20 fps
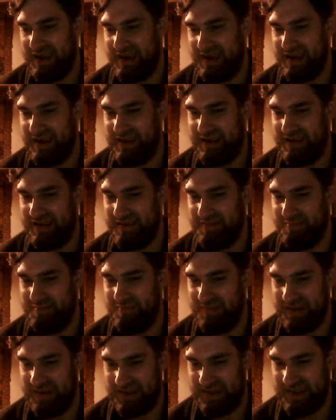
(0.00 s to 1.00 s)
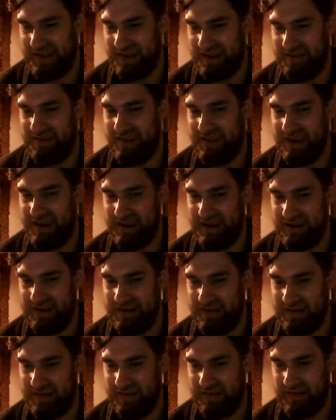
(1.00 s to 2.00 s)
So
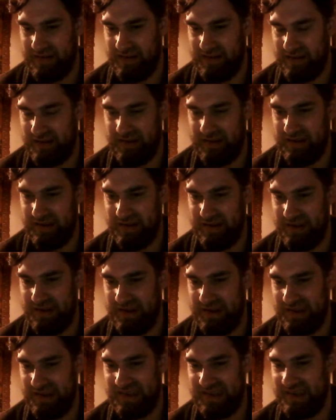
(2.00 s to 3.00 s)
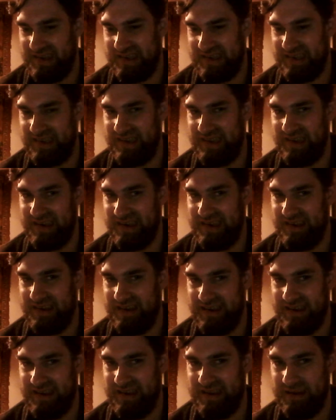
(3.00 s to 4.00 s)
then the
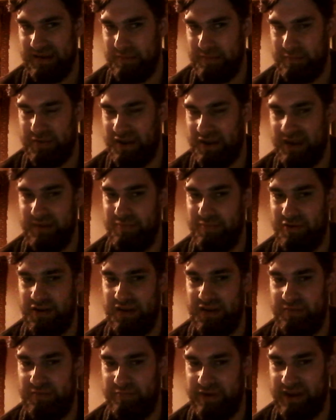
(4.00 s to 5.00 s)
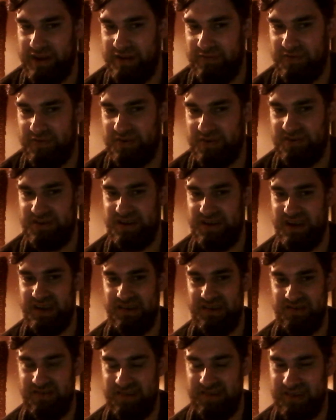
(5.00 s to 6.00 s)
sister, played by the Baywatch
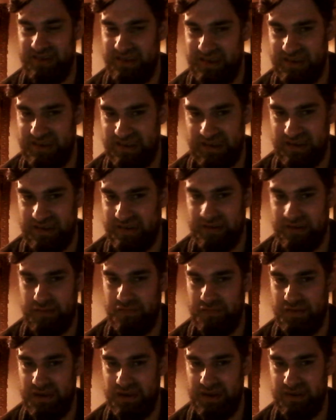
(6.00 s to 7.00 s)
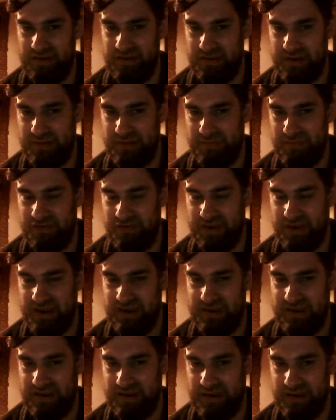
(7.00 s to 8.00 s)
actress, is obviously looking
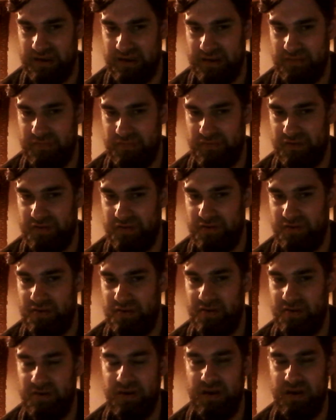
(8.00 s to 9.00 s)
frantically for